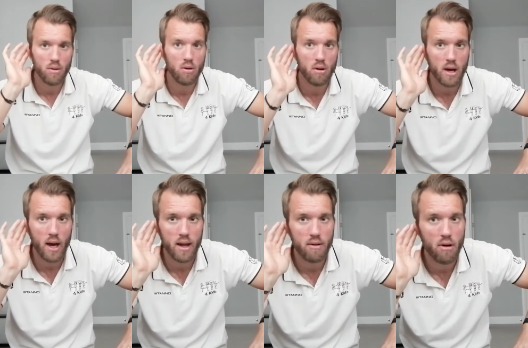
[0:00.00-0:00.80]
Oh,
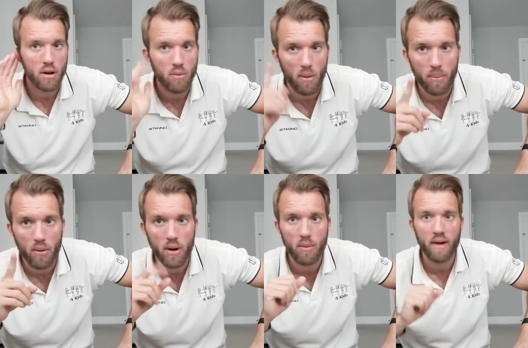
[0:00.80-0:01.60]
okay, they're only one
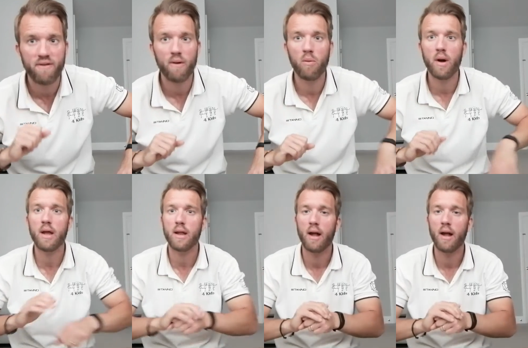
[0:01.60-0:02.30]
point away from winning